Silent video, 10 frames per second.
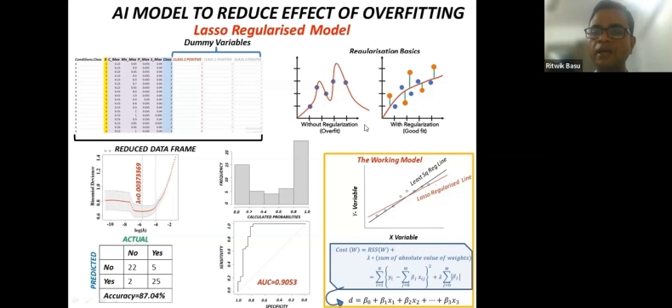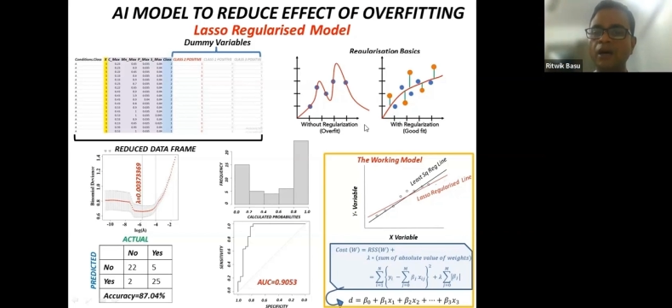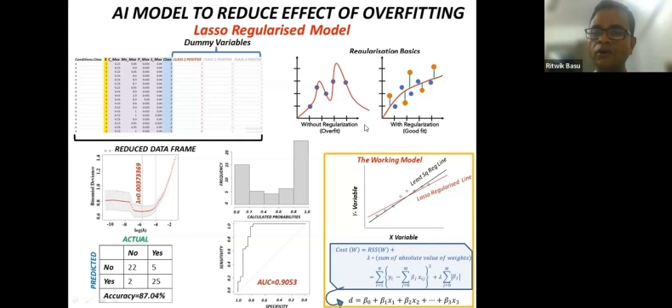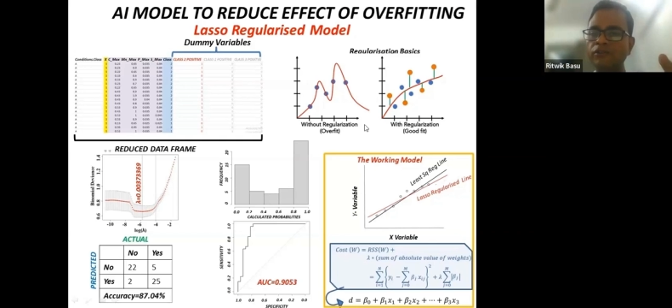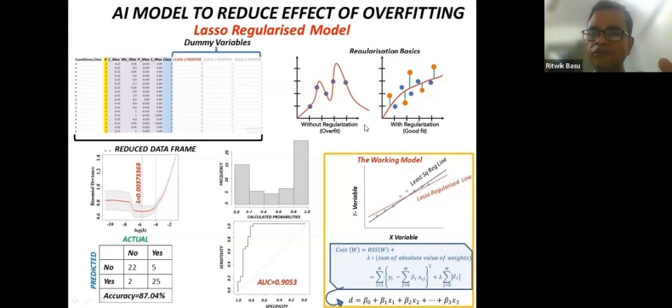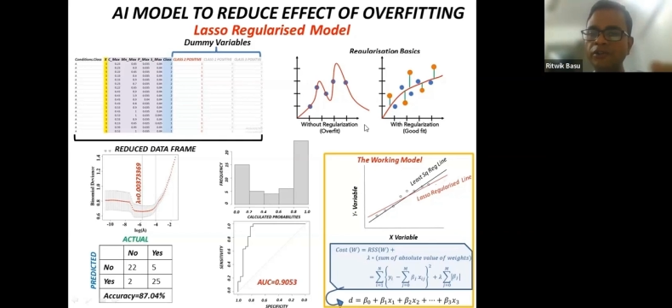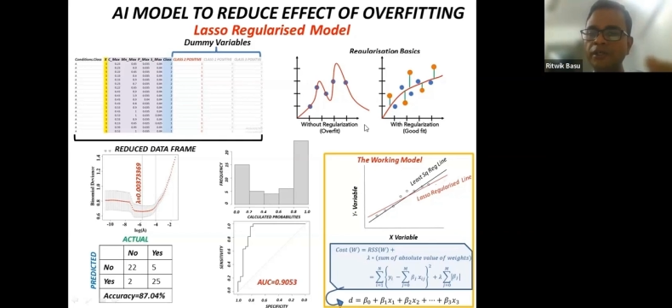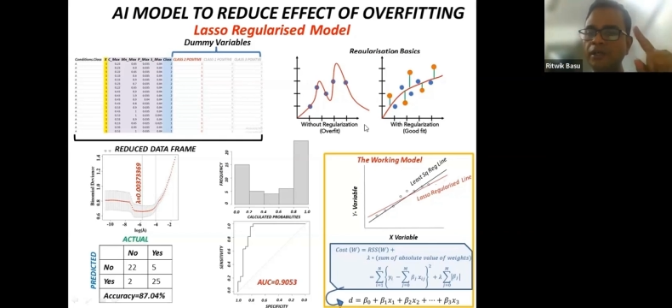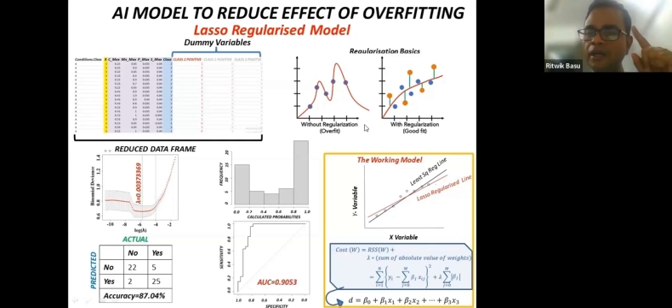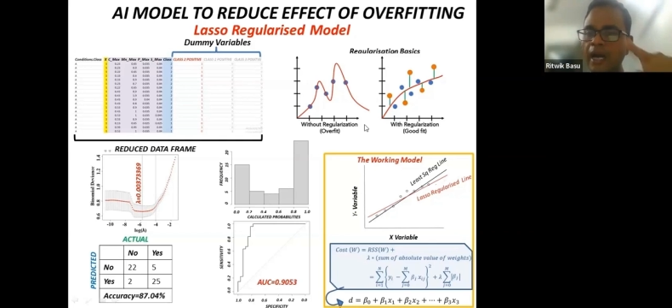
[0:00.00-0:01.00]
However, for
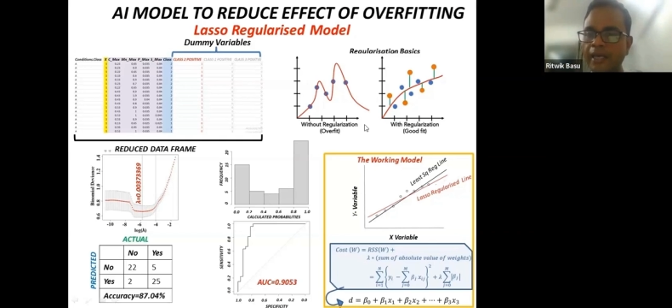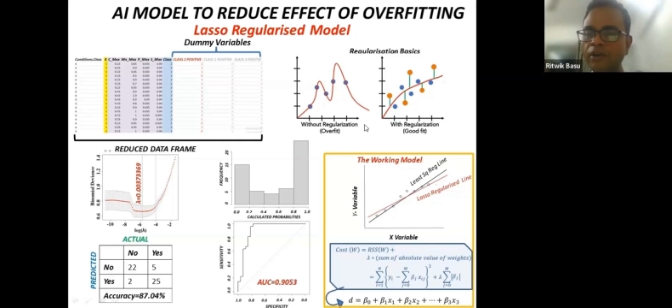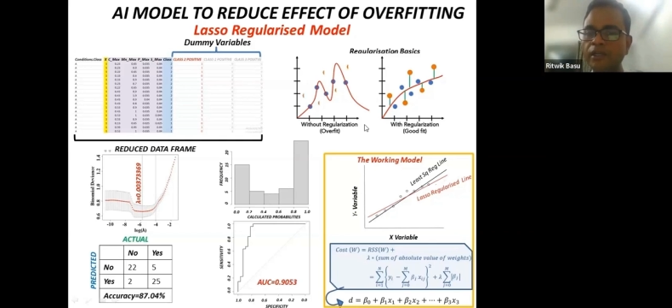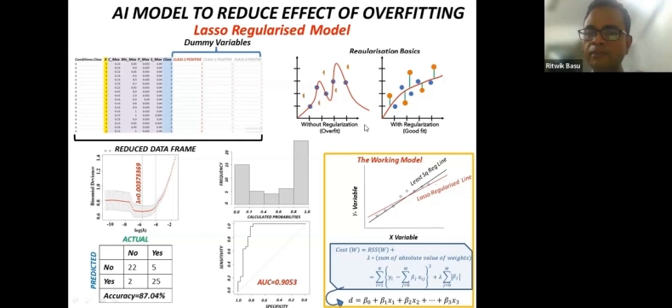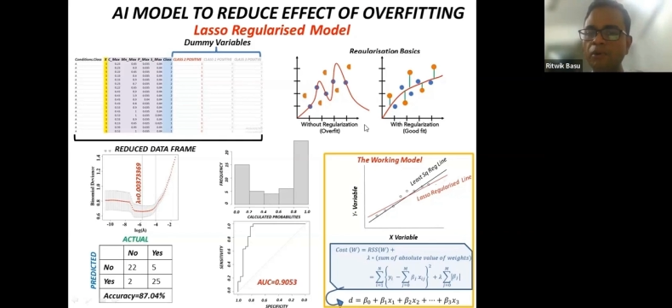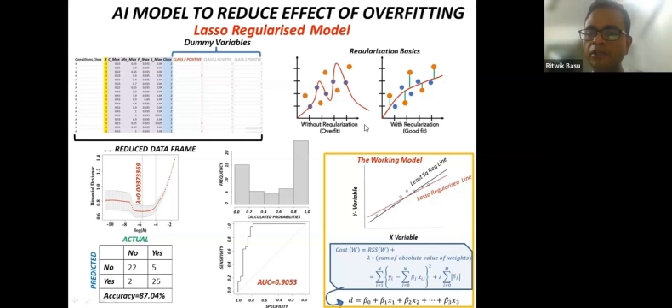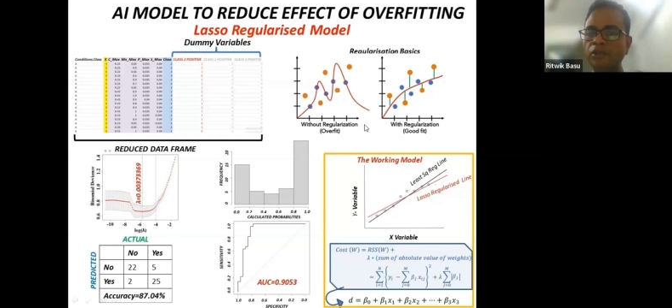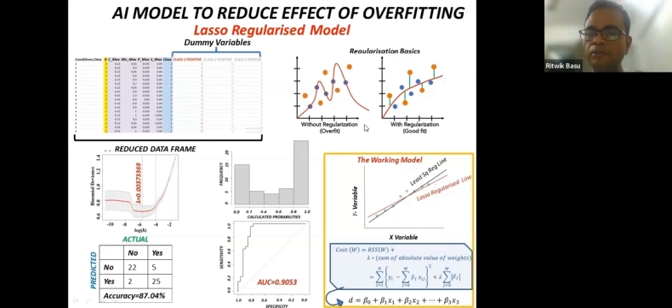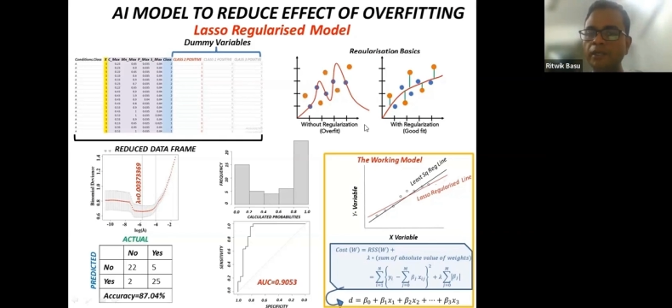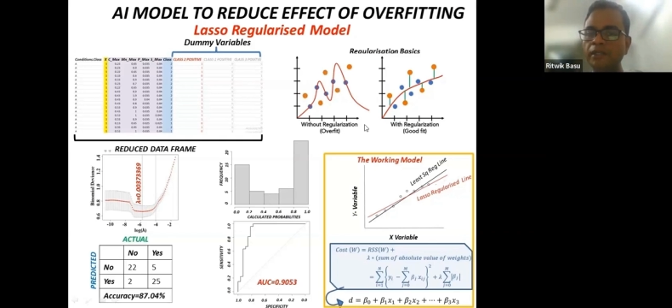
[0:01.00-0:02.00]
the higher order
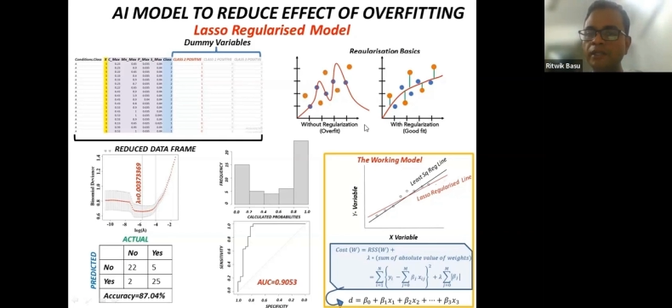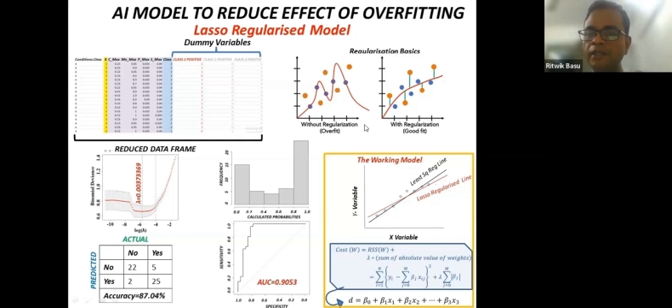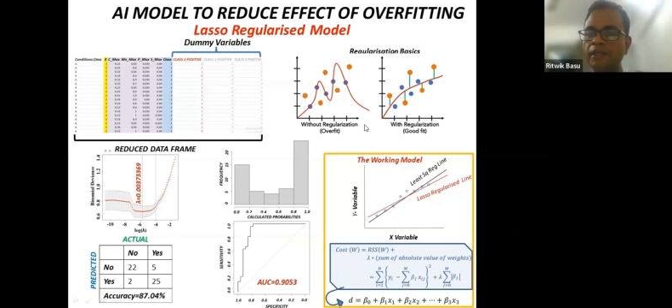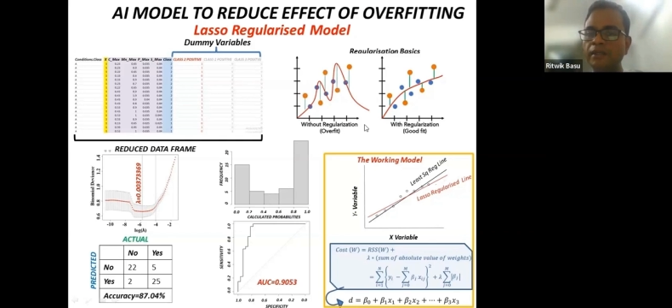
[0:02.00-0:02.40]
polynomial,